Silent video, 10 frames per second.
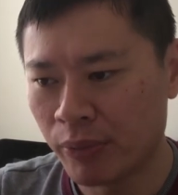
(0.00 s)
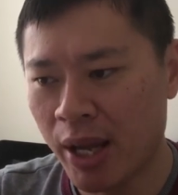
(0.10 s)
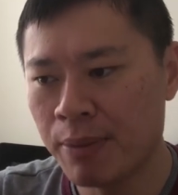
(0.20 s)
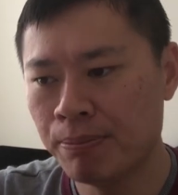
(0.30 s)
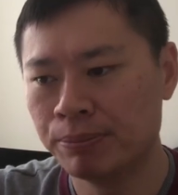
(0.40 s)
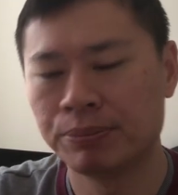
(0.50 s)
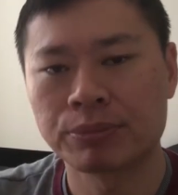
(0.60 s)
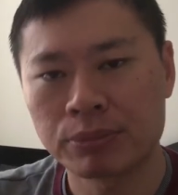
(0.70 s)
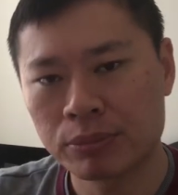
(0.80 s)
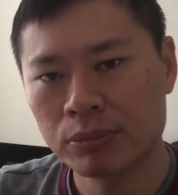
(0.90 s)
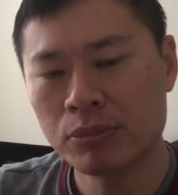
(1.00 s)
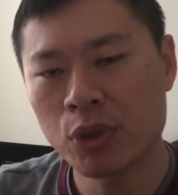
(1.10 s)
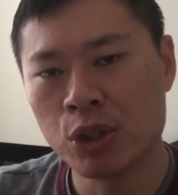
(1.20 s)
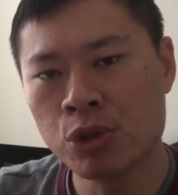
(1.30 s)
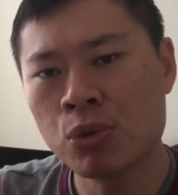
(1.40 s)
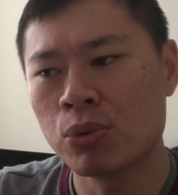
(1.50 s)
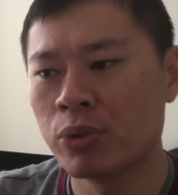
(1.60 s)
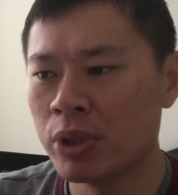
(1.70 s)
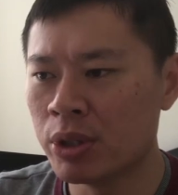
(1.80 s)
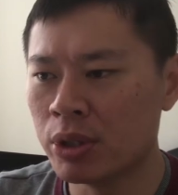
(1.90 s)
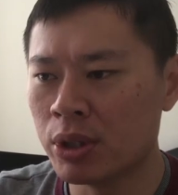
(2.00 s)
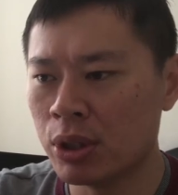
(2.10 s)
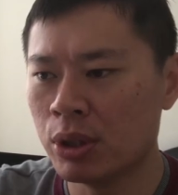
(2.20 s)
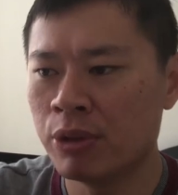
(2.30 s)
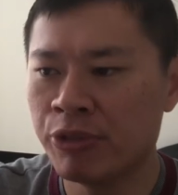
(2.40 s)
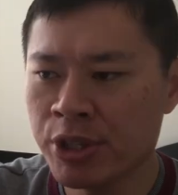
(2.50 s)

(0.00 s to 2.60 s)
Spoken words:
And you know, if